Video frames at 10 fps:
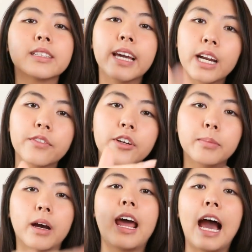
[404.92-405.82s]
to get off your
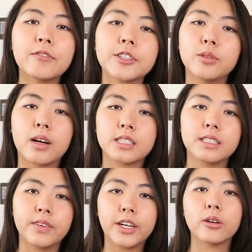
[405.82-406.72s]
butt after you watch
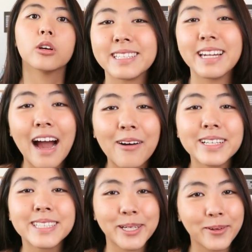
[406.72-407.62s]
this video. Now
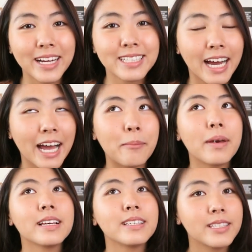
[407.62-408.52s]
is a great time.
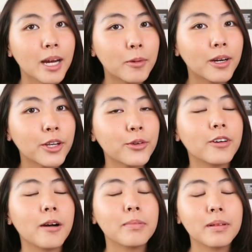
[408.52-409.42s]
Summer, you've
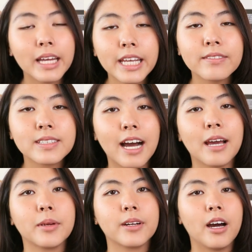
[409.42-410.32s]
got plenty of
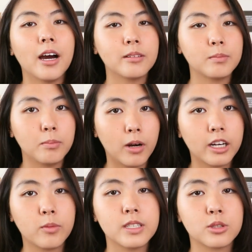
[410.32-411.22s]
time, you're not
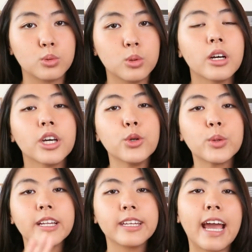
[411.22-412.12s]
bombarded with school, you
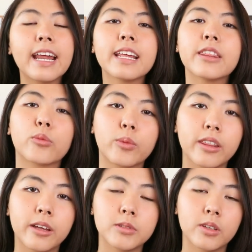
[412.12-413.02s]
can get in the
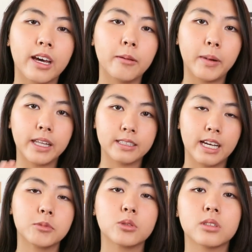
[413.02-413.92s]
rhythm so that by the
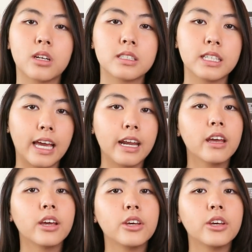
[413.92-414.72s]
time school starts again,